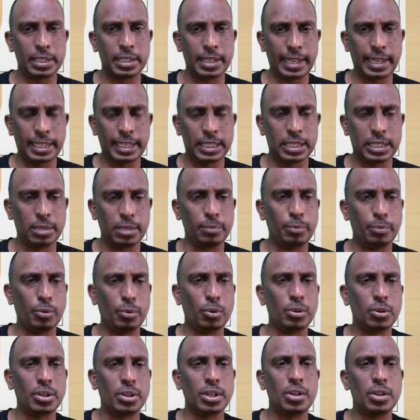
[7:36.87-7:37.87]
next
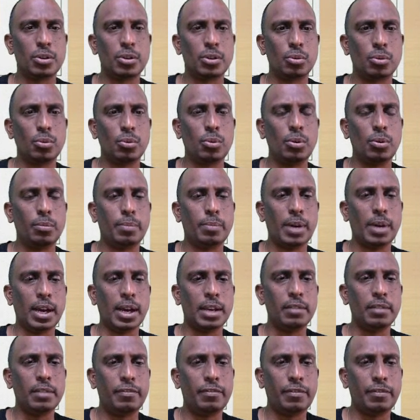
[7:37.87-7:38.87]
important role
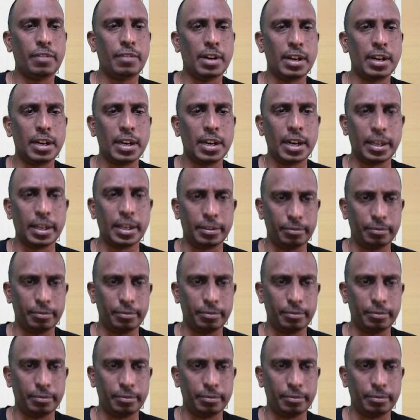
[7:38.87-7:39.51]
by fungi.